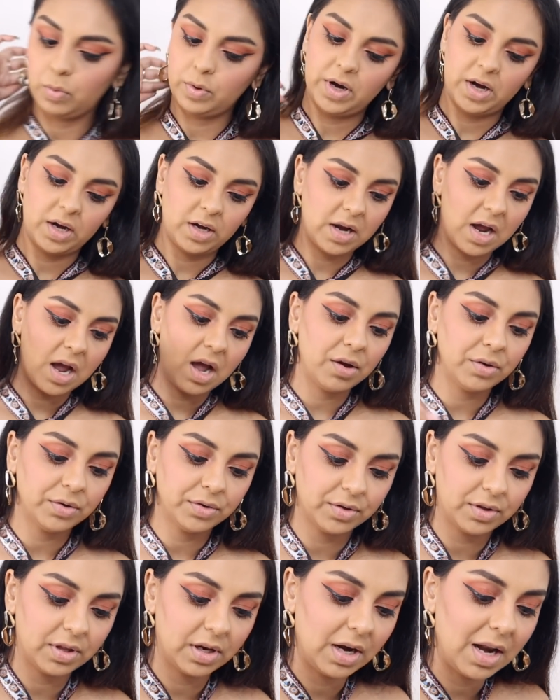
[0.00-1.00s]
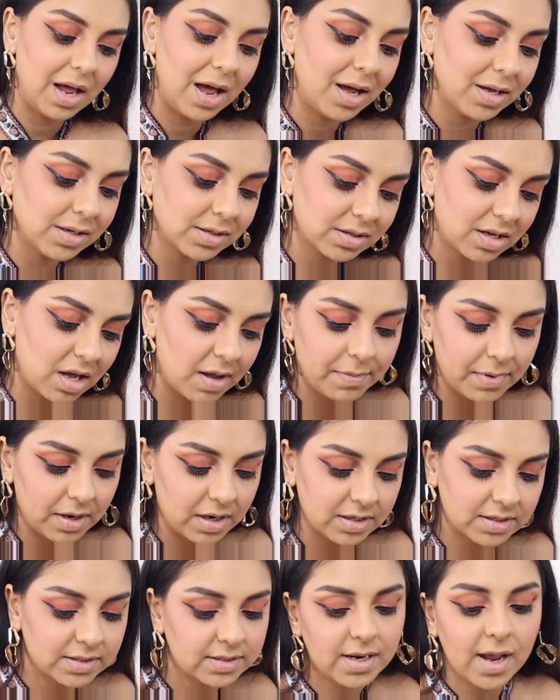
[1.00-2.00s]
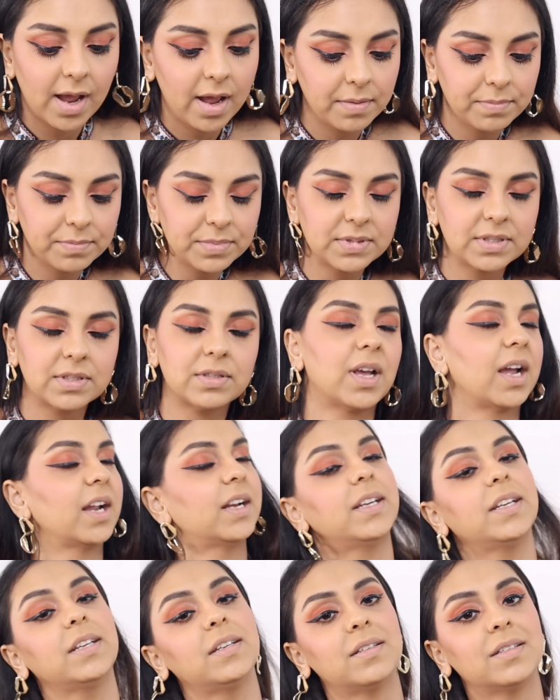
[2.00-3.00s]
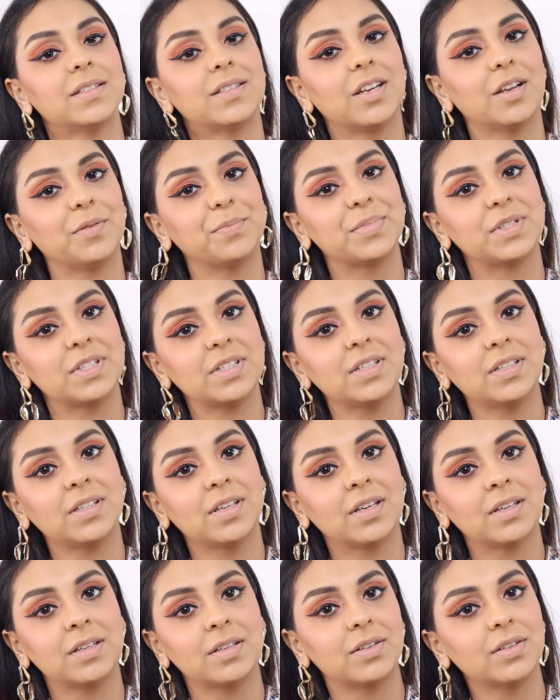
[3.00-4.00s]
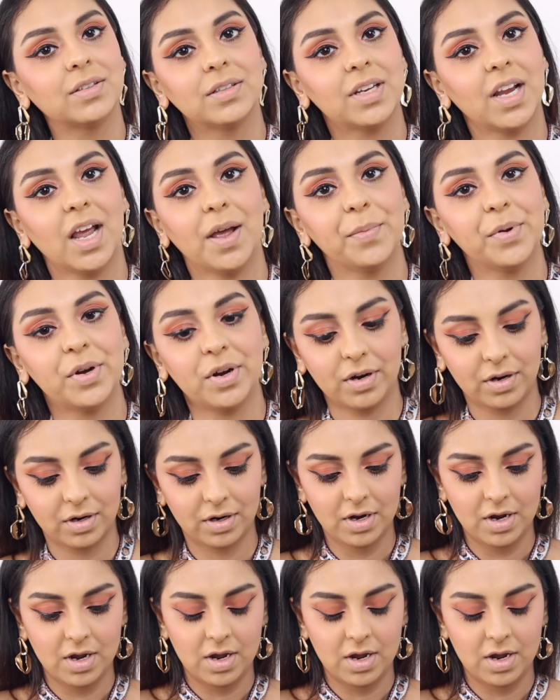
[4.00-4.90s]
We're down to the last couple of steps. I need to stop singing on camera.